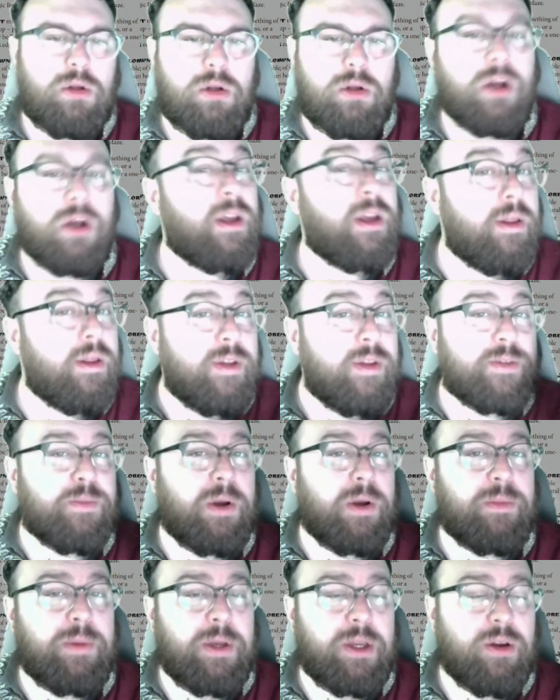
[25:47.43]
Again, this
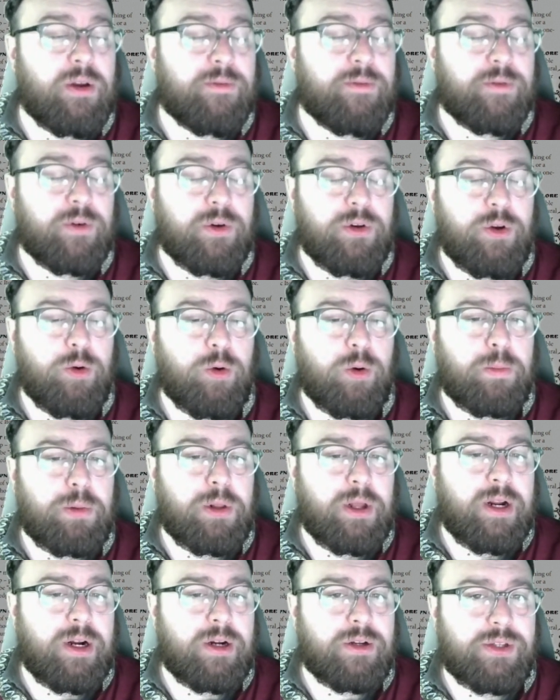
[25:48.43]
might be good for newer
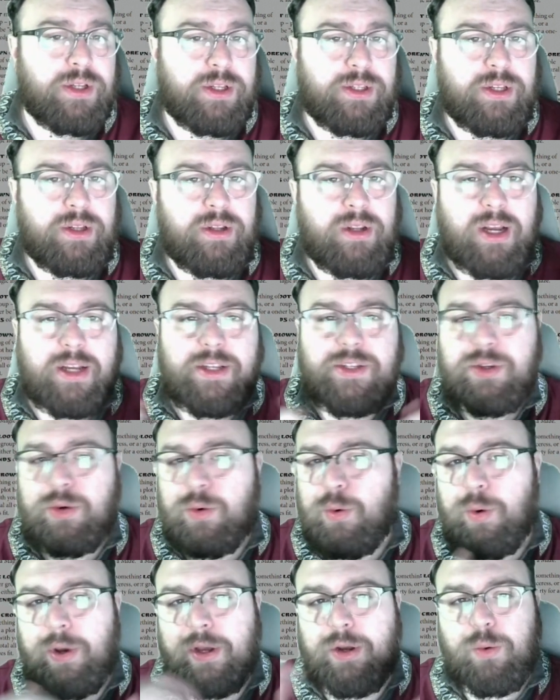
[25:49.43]
players. It's a nice
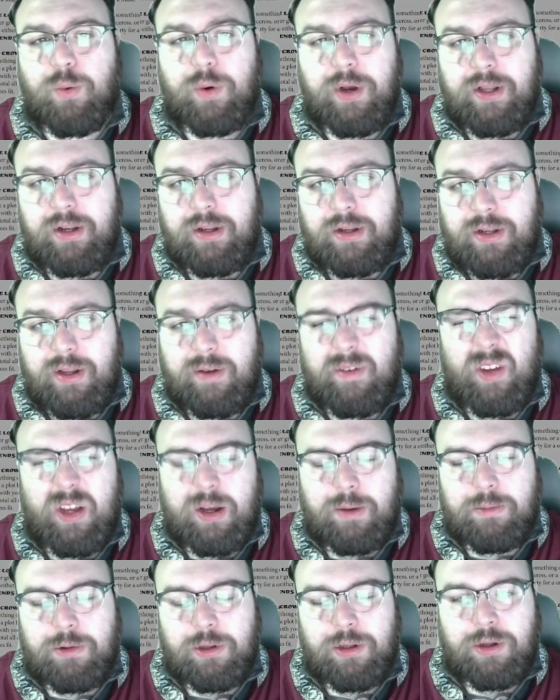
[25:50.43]
quick way to divvy
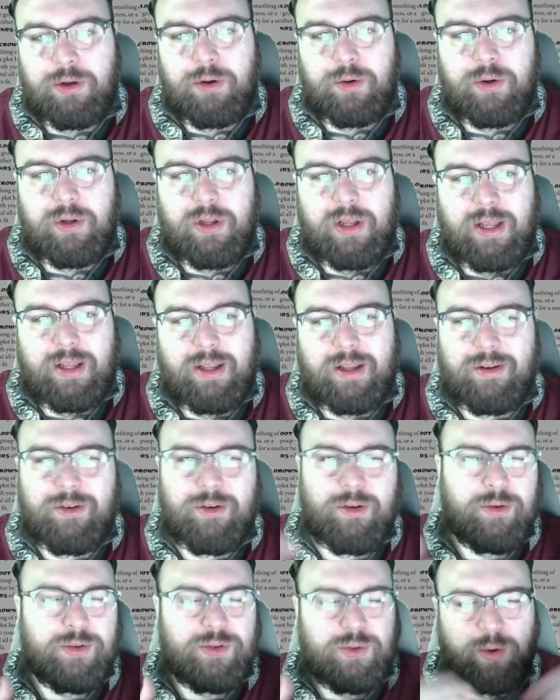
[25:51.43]
up loot and
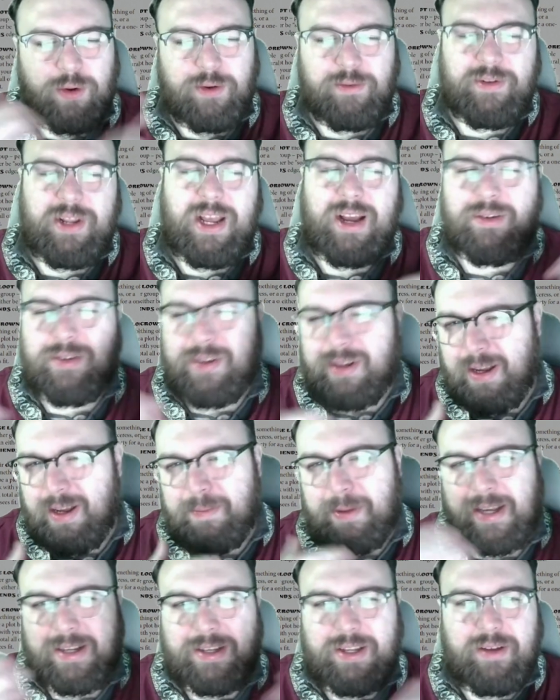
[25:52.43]
do sort of
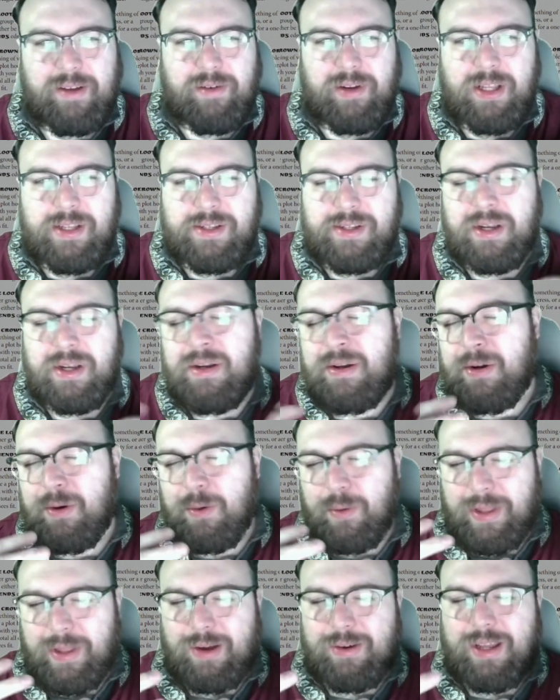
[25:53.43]
downtime activities
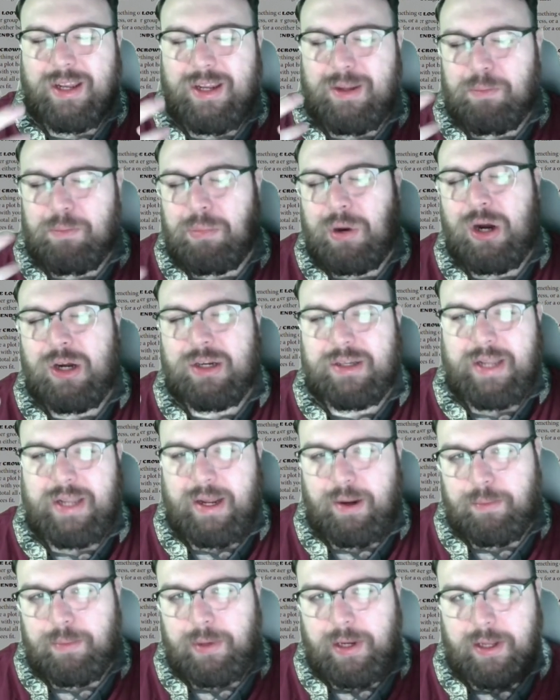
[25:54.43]
without getting bogged
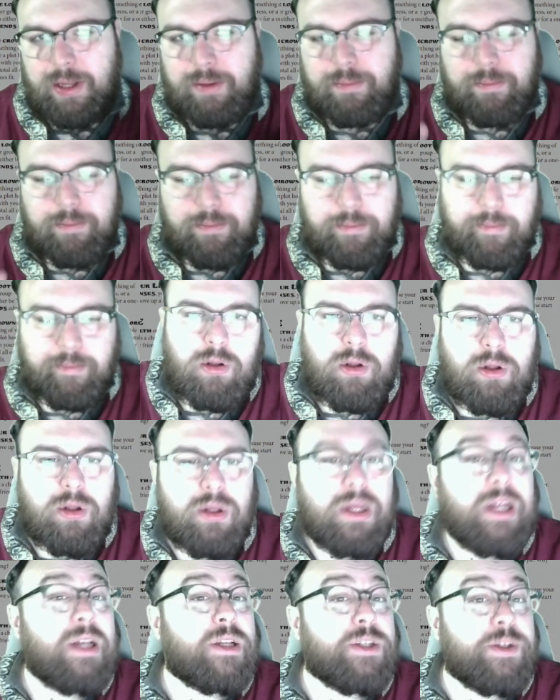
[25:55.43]
down by
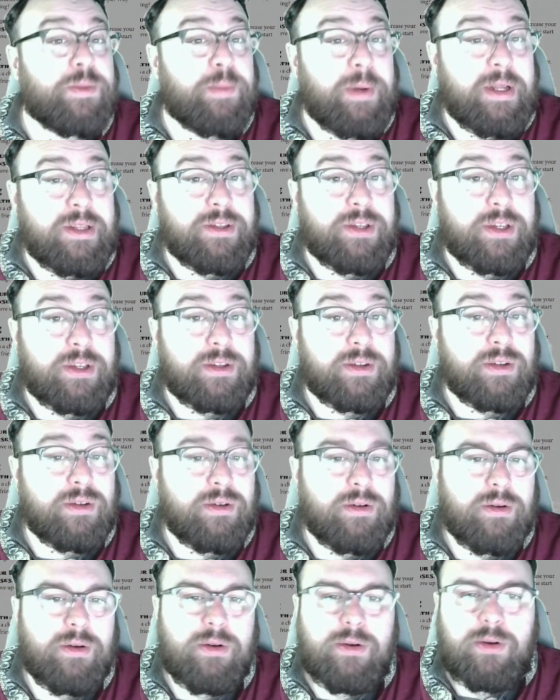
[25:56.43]
it. Expenses.
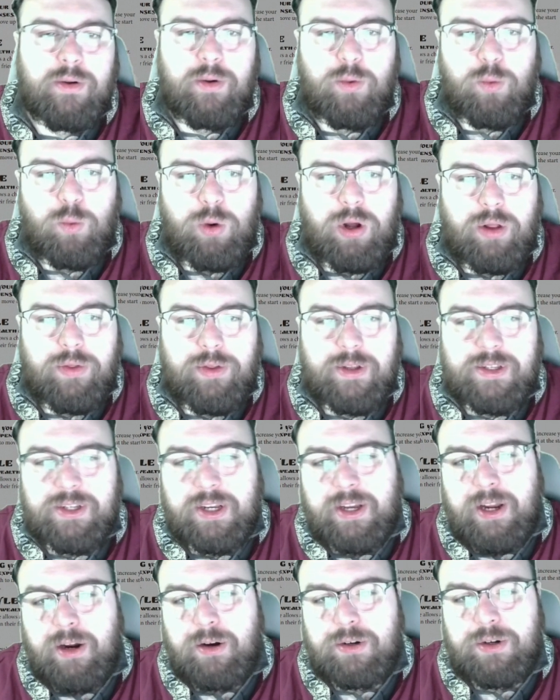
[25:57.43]
Wealth is a
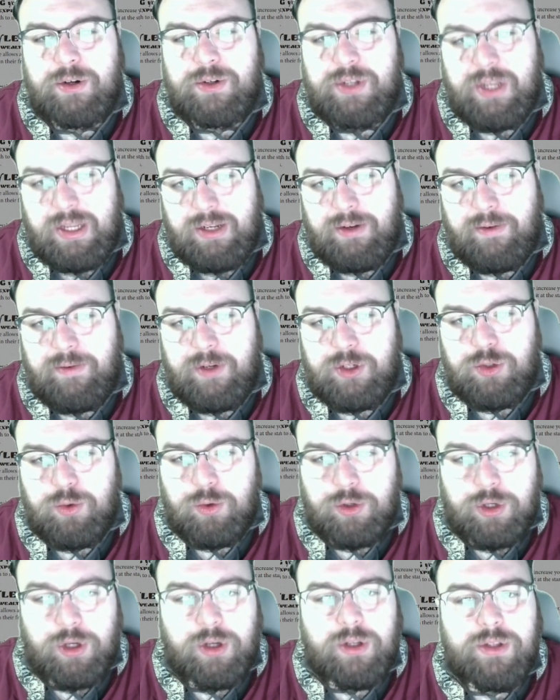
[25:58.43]
character's individual
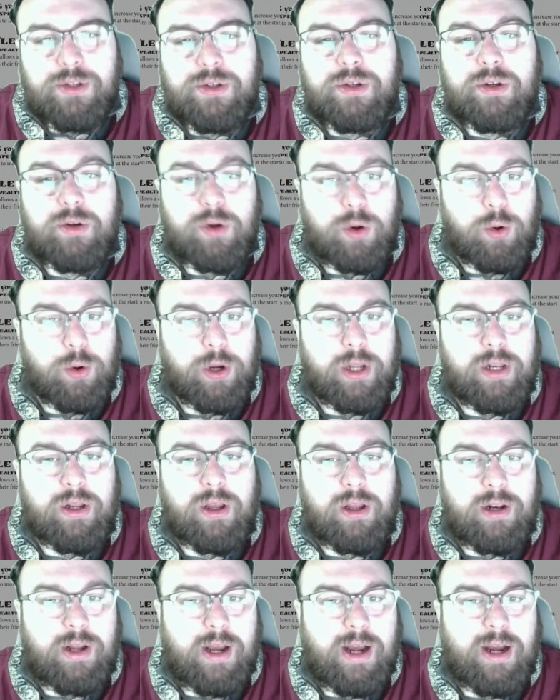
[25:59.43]
goods, coin,
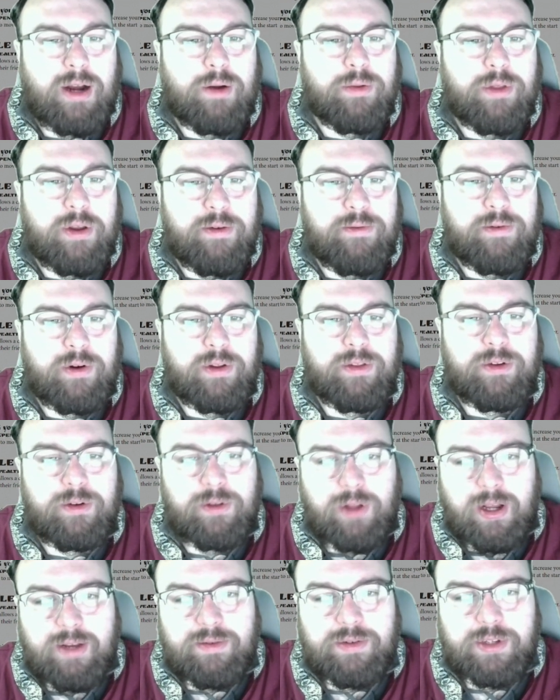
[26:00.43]
and how they fund their
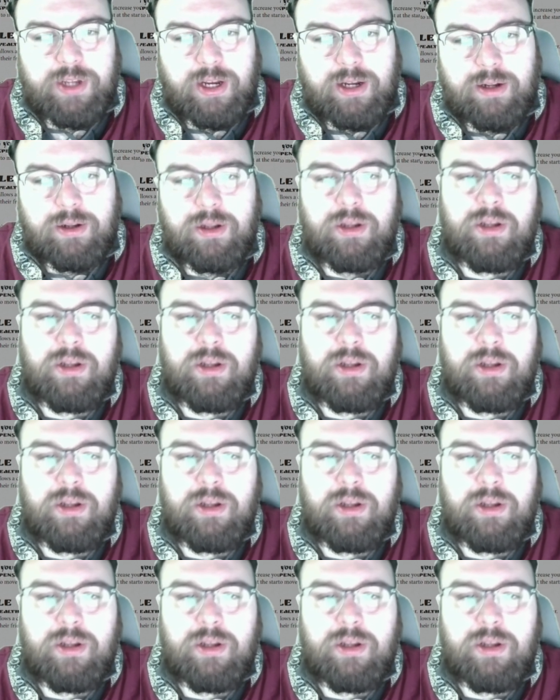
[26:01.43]
lifestyle.